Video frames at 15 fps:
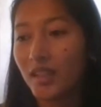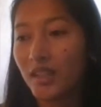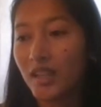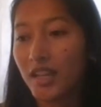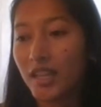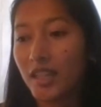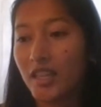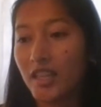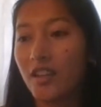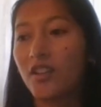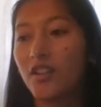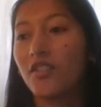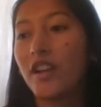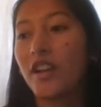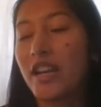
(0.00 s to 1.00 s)
I think
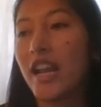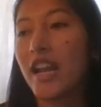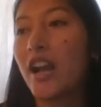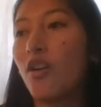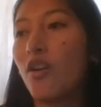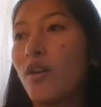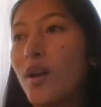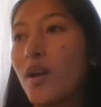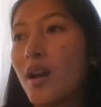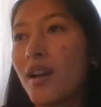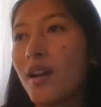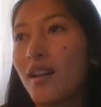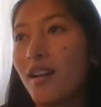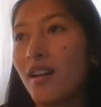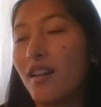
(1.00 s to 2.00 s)
right now,
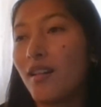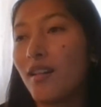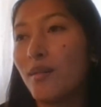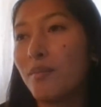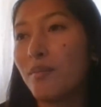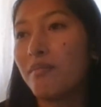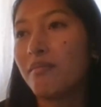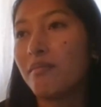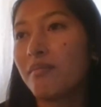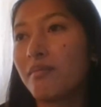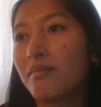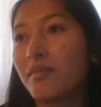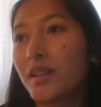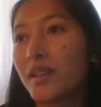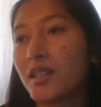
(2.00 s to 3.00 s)
um,
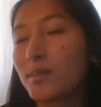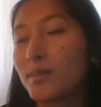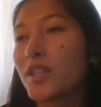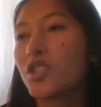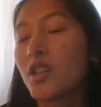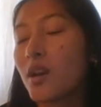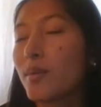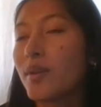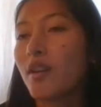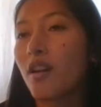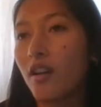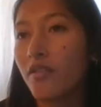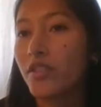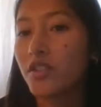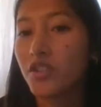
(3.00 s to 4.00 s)
especially coming
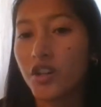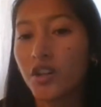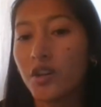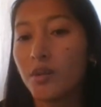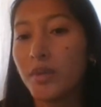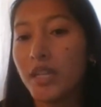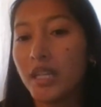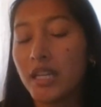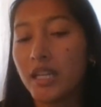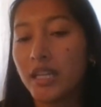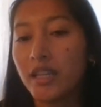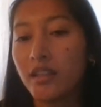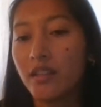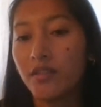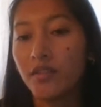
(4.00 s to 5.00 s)
off the tournament
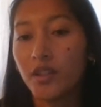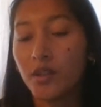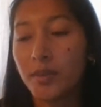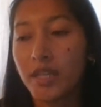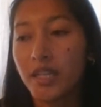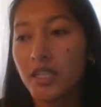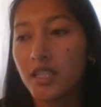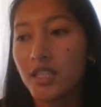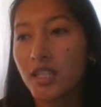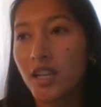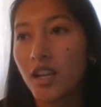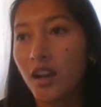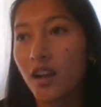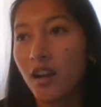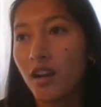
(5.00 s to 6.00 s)
in the Philippines,
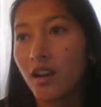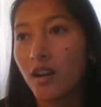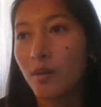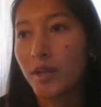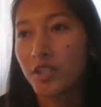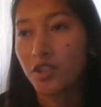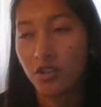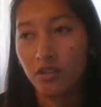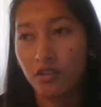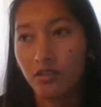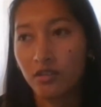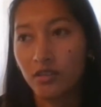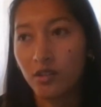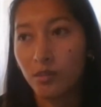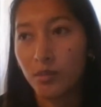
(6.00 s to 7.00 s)
I struggled
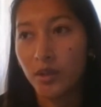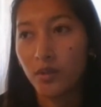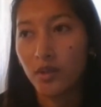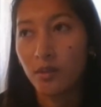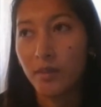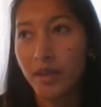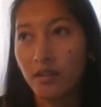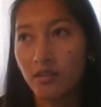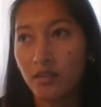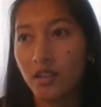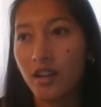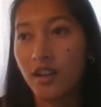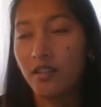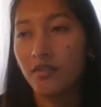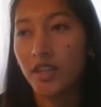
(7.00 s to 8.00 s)
a little bit with the mental
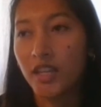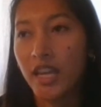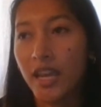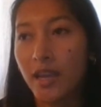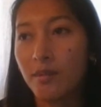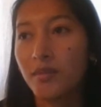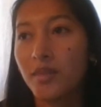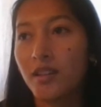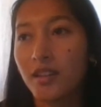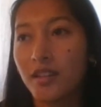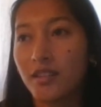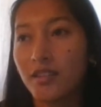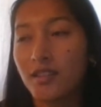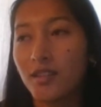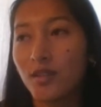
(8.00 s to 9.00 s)
side of the game
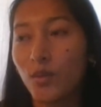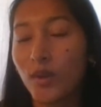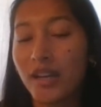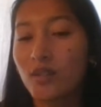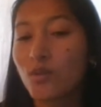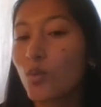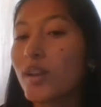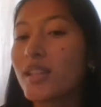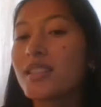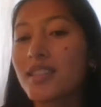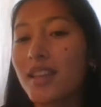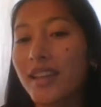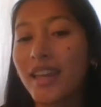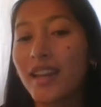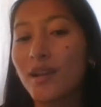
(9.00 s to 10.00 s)
because once
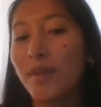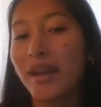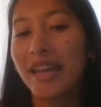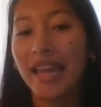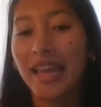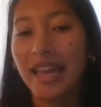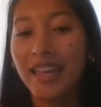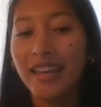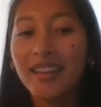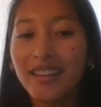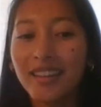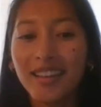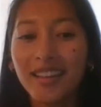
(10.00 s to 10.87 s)
I get in my head